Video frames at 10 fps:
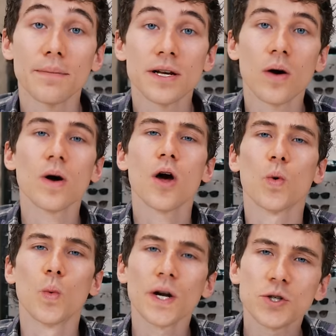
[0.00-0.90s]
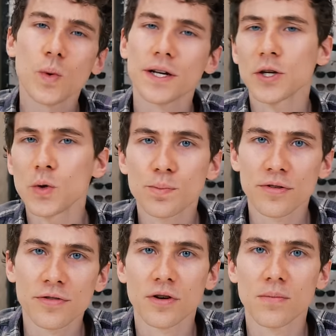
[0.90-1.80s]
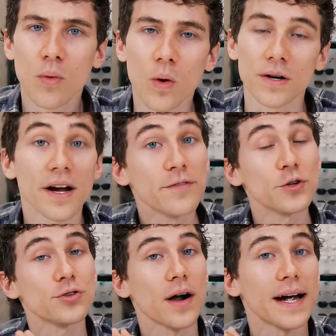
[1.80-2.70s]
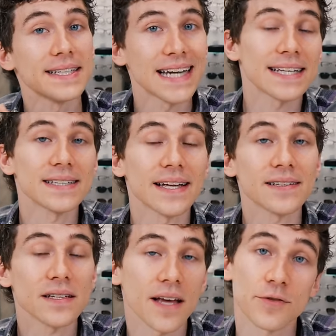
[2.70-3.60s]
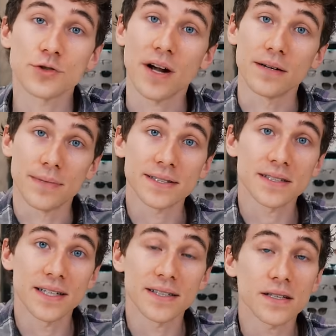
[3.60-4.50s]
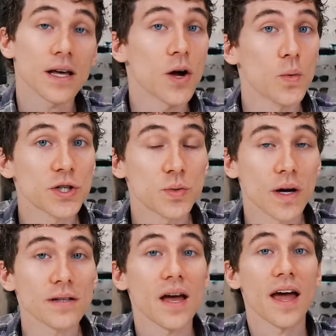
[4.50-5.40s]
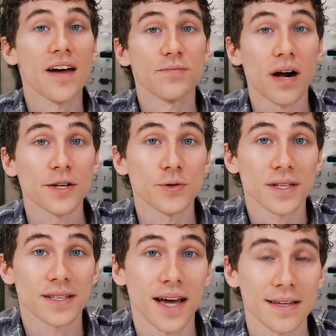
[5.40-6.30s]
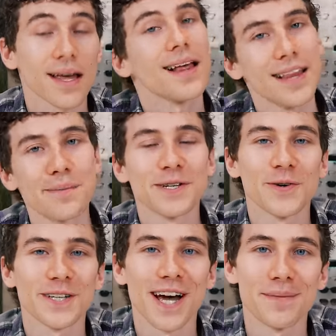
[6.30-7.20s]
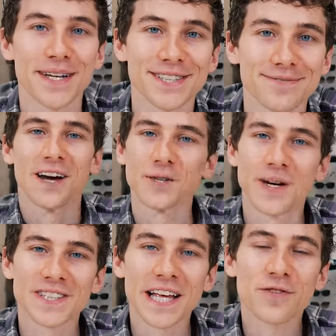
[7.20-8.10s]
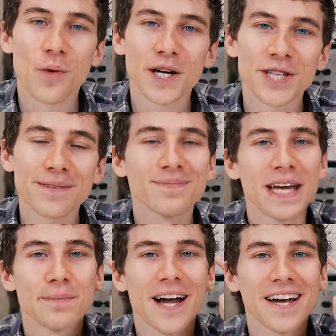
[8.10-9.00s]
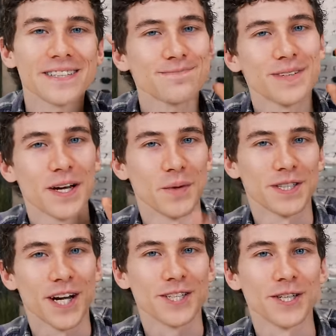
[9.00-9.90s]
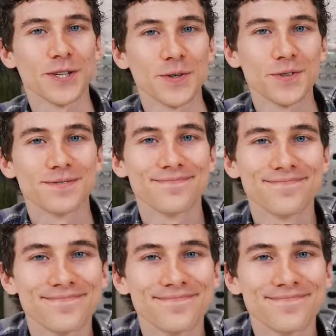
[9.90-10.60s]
Let me know which one you prefer more. Have you tried daily lenses? Have you tried monthly lenses? Which ones have brought you success? Let me know in the comments. Otherwise, thanks for watching. Keep an eye on it, and we'll talk to you soon.